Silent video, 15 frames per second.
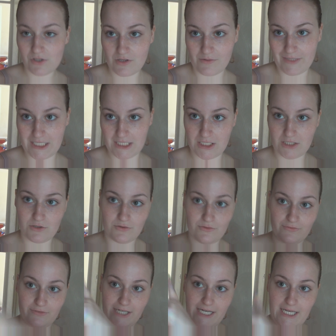So we did the door
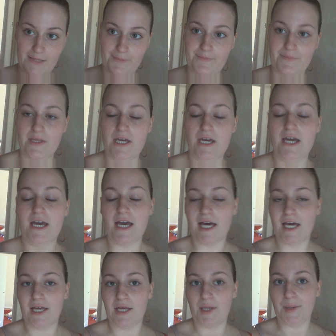frame
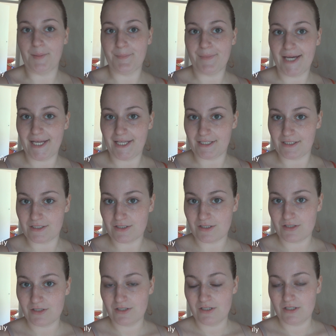
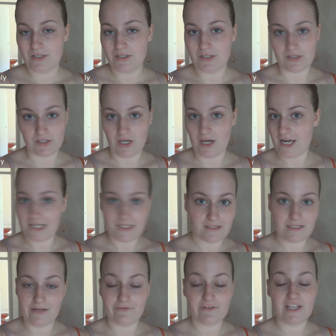and the skirtings
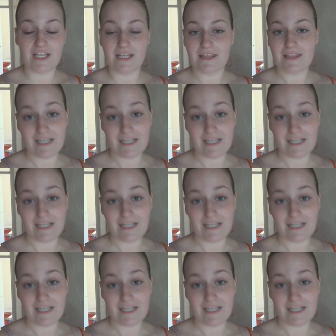and everything.